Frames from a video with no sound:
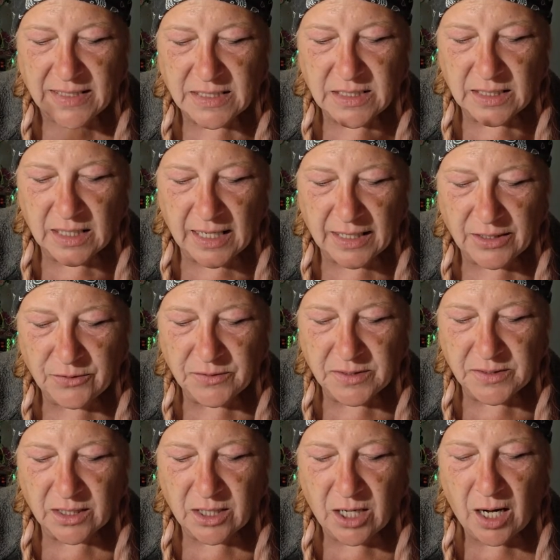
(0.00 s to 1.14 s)
I used
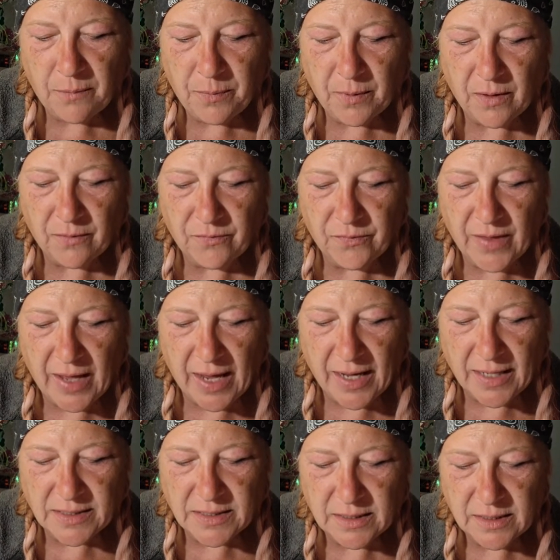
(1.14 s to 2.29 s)
a cup of
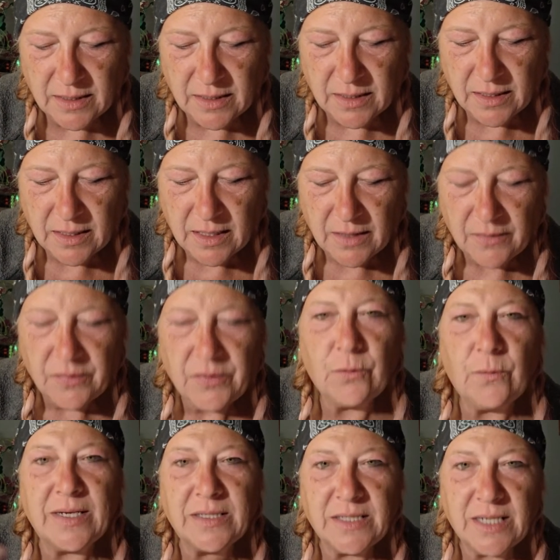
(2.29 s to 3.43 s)
that. The
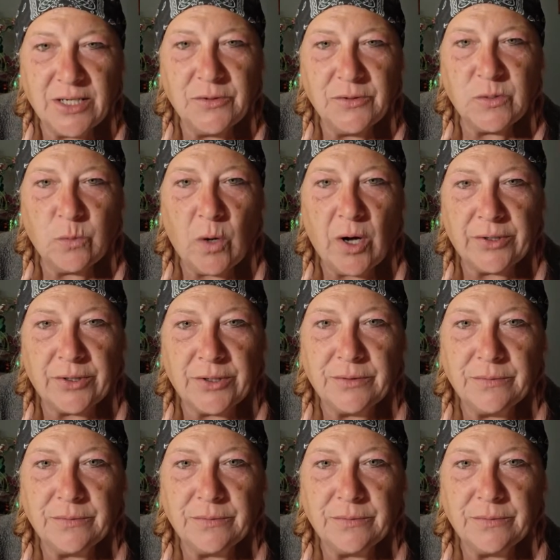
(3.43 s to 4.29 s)
rest I used water.